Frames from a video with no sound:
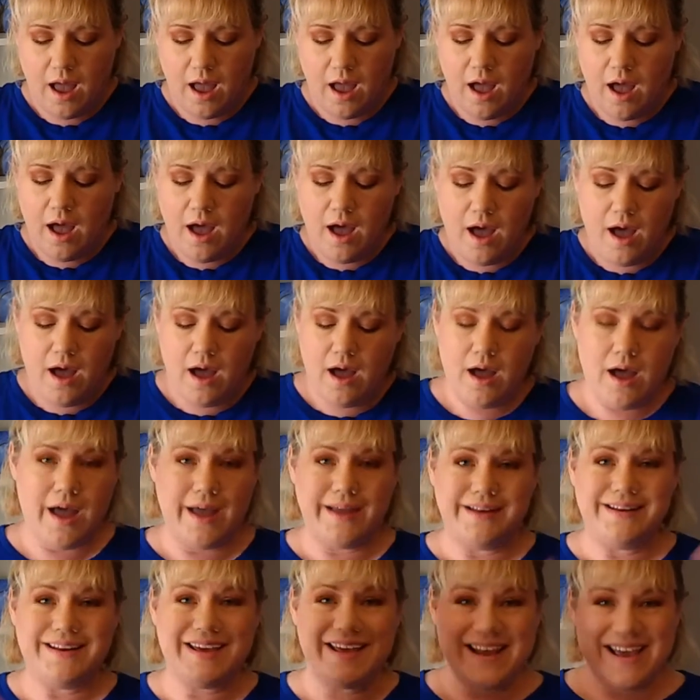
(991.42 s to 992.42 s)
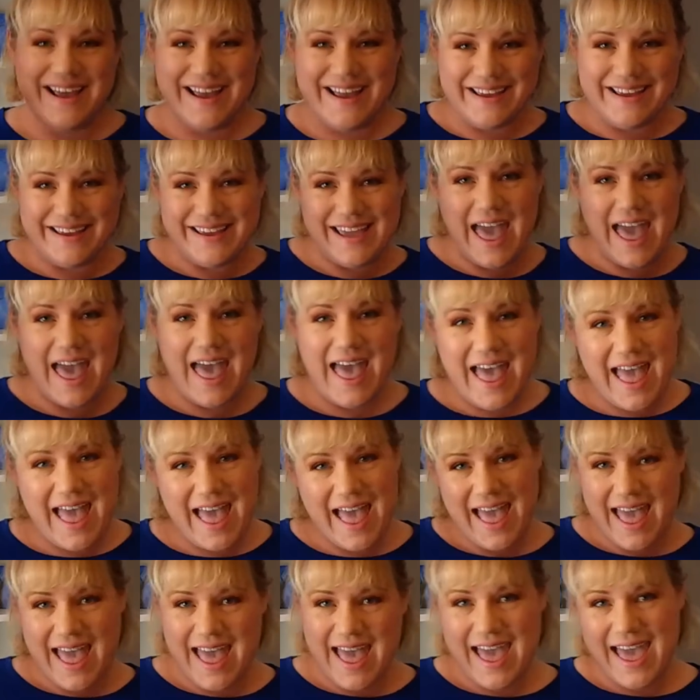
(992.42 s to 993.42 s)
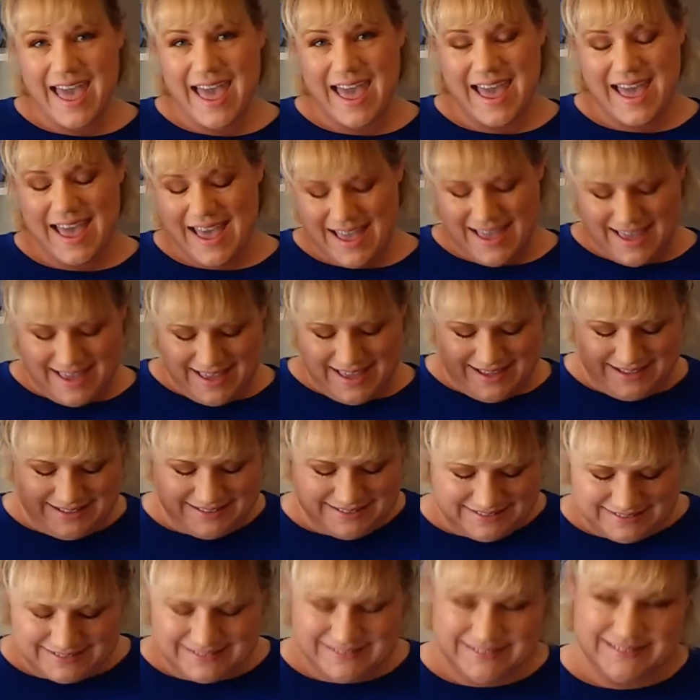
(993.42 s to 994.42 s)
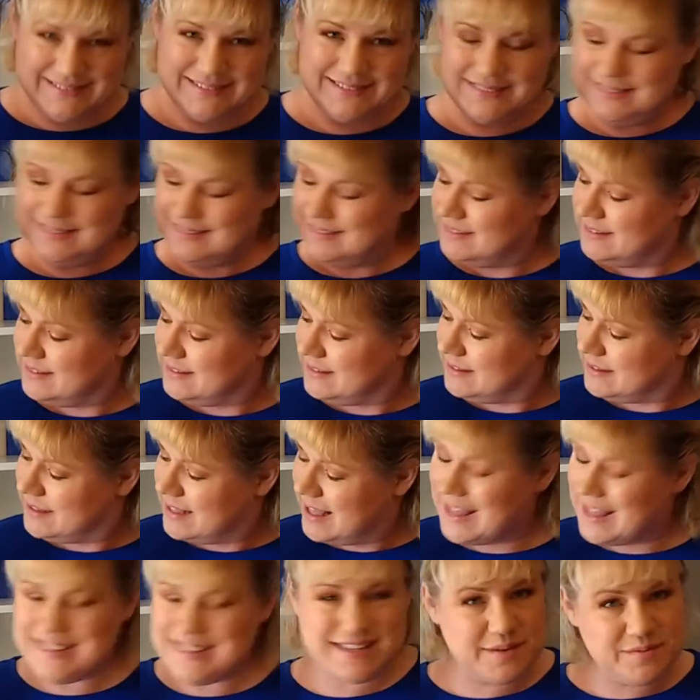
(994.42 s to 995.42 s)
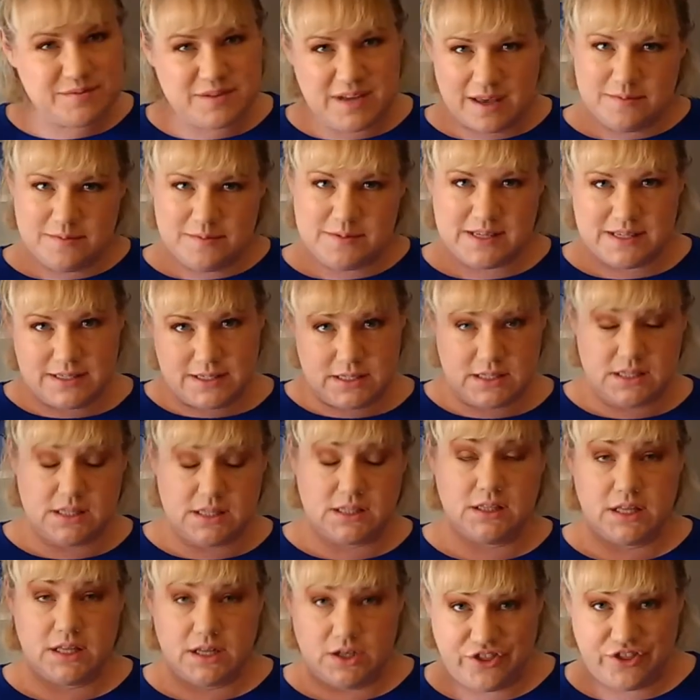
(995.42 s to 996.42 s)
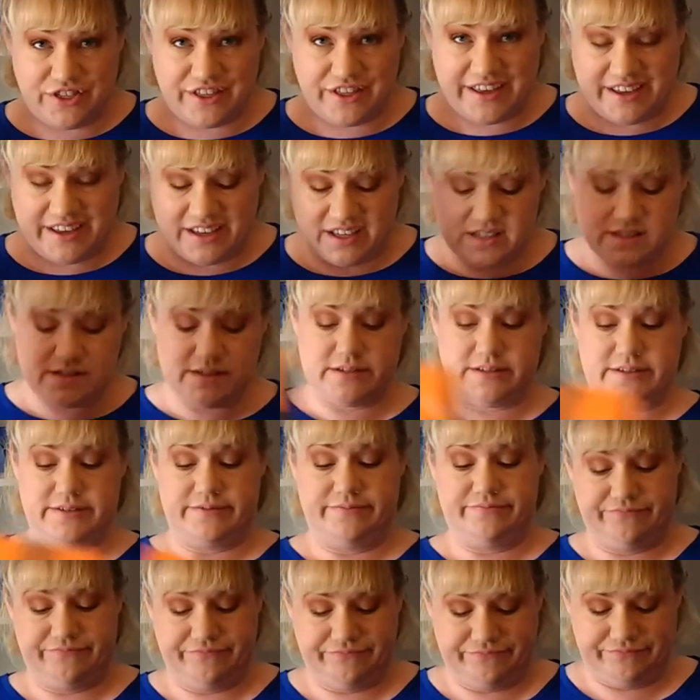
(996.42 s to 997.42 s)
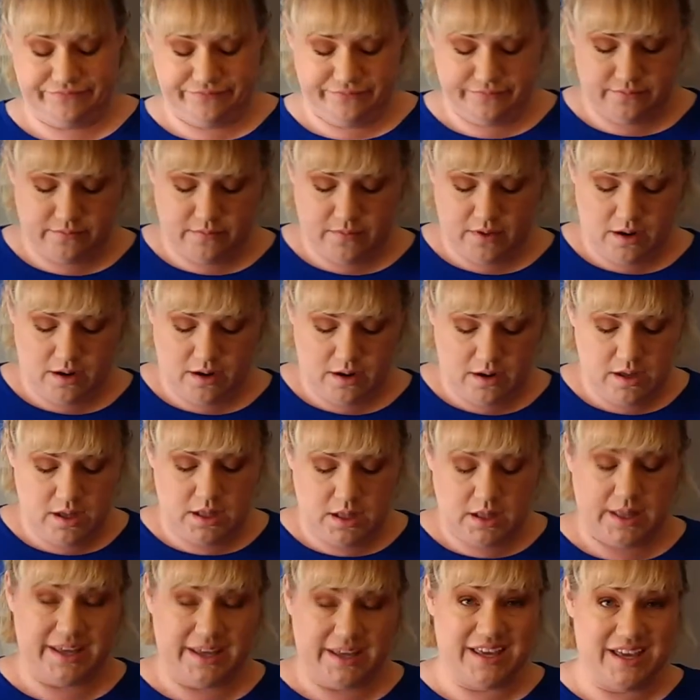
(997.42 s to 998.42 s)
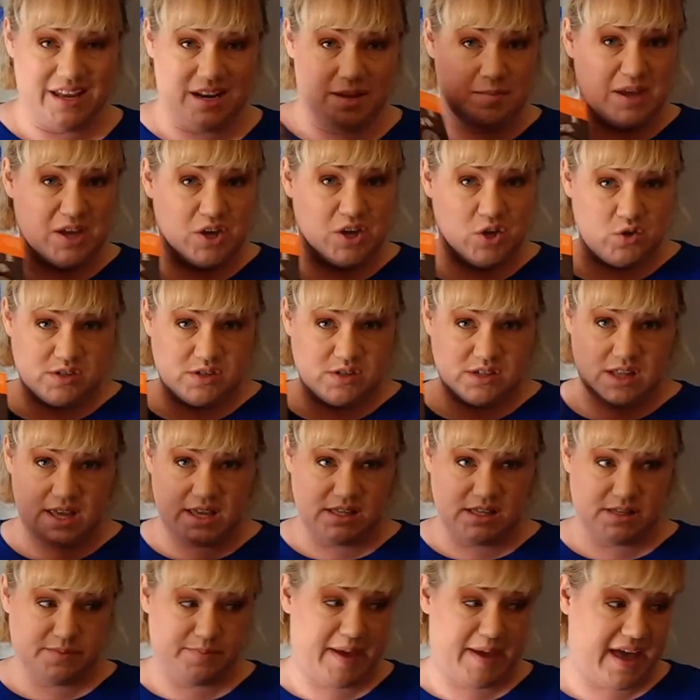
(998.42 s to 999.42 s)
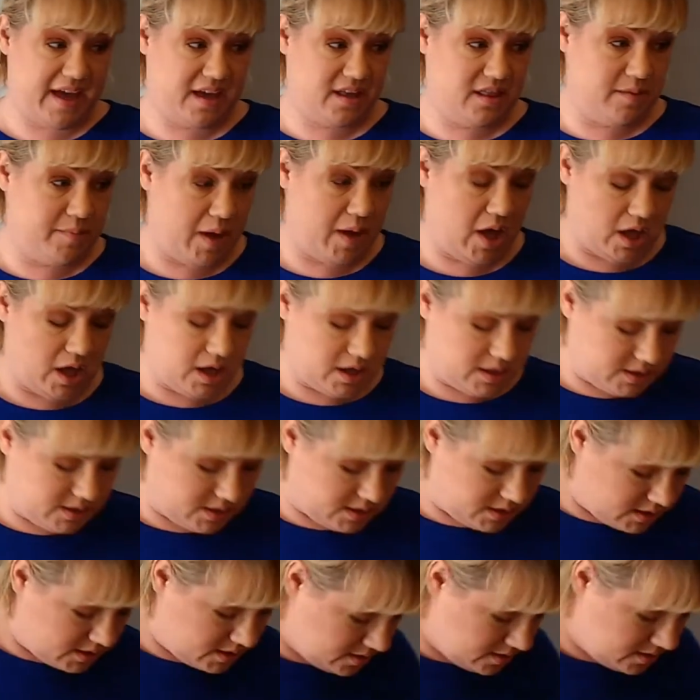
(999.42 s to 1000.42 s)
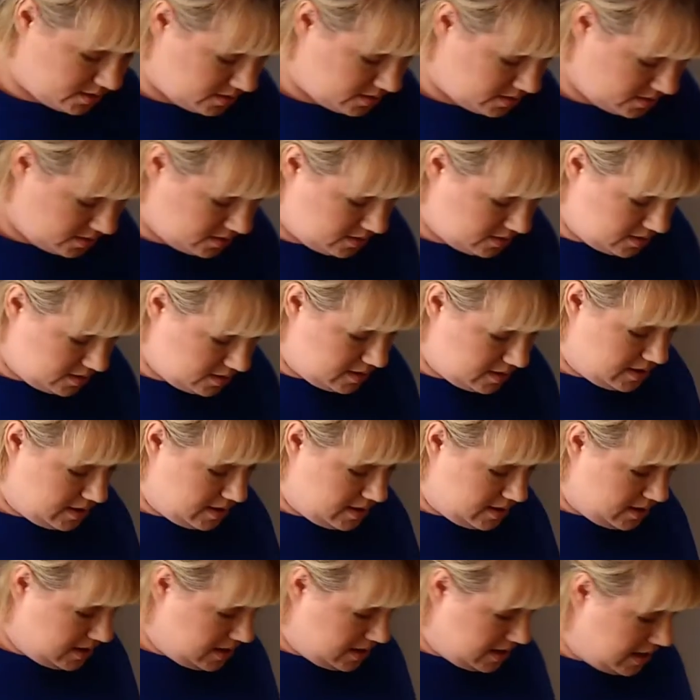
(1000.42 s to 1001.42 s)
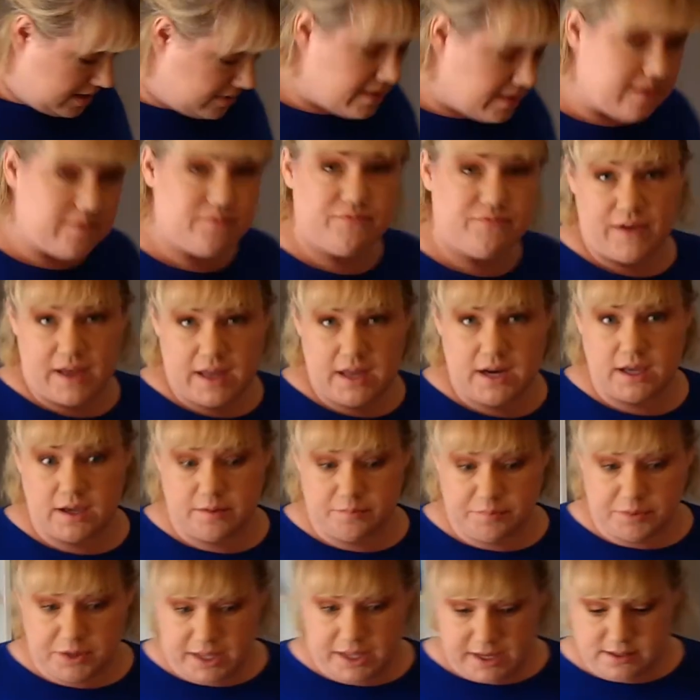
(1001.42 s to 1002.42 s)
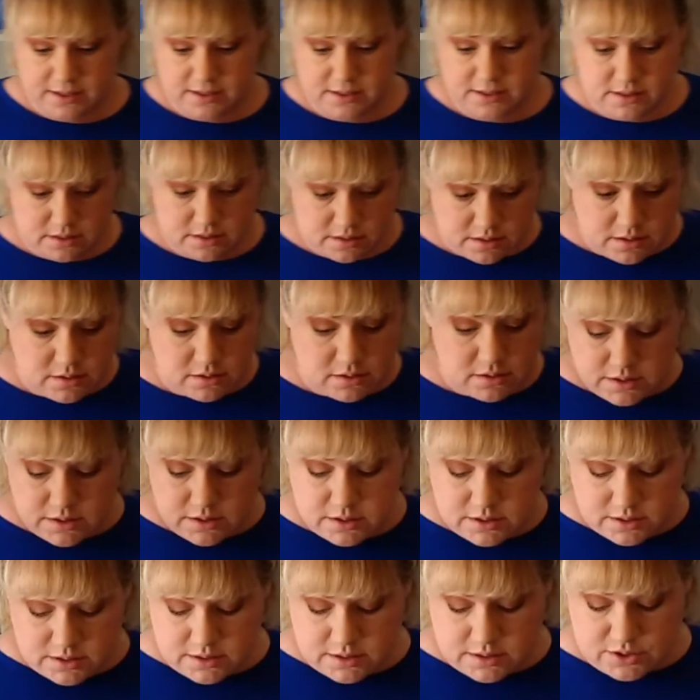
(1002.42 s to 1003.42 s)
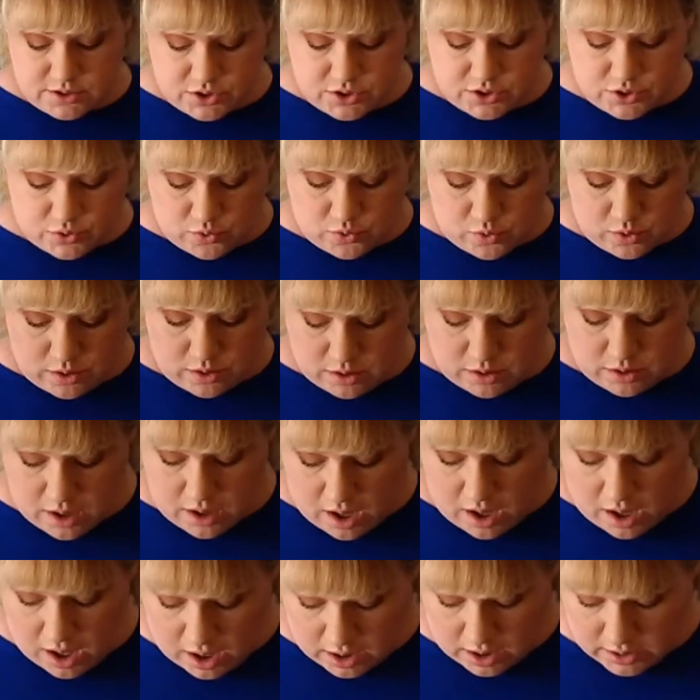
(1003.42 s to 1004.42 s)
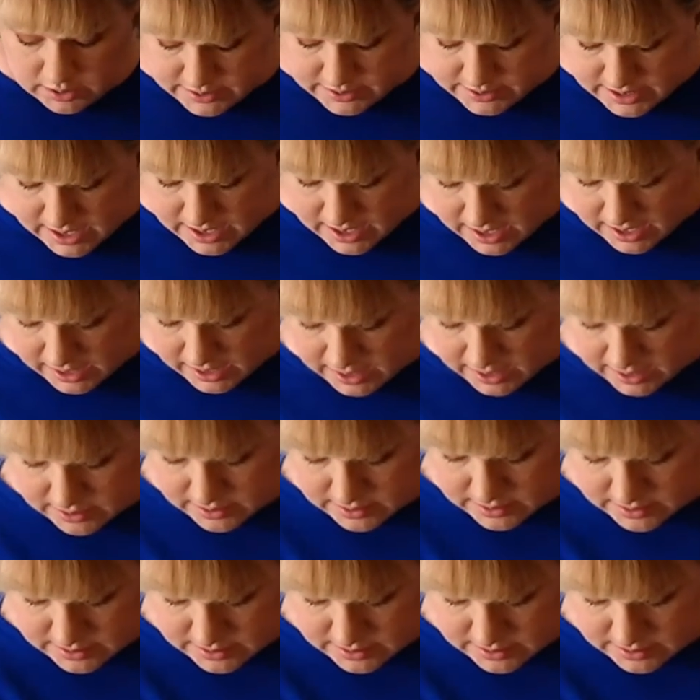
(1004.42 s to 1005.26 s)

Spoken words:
I did it! Yay! And sometimes it's the little things, like getting my ghost lights back in the box. And then finding a place to store holiday